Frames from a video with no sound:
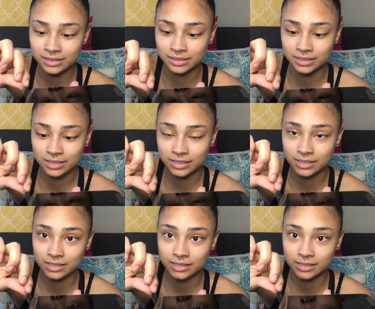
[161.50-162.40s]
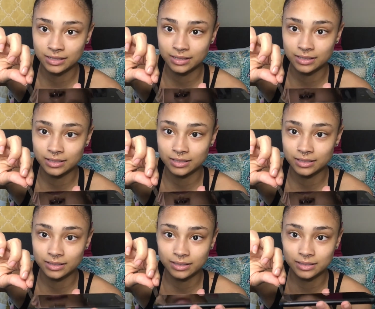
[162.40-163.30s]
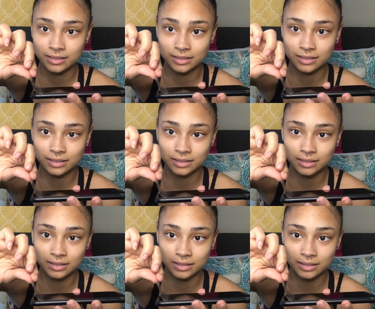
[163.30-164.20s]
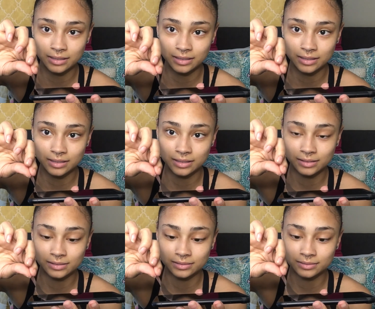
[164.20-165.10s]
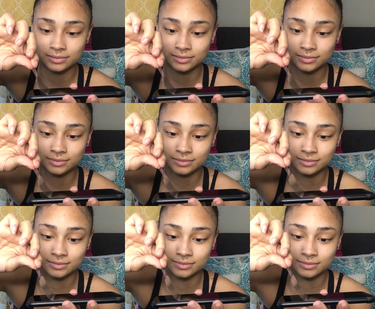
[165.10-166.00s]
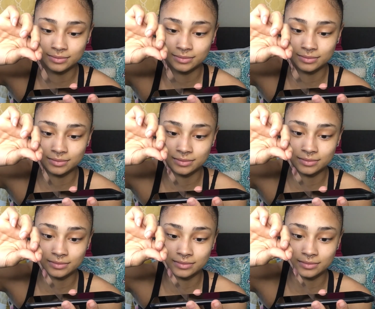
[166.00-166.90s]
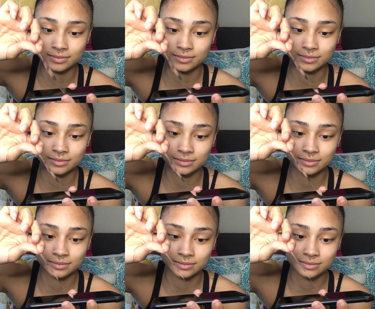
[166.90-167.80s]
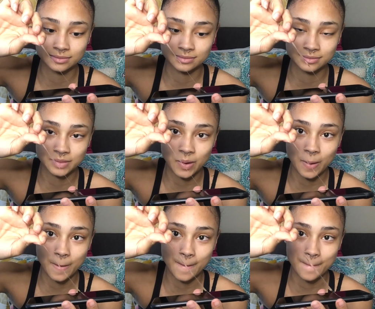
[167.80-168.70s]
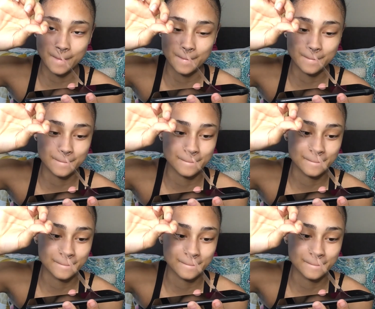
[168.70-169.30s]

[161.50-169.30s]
[no speech]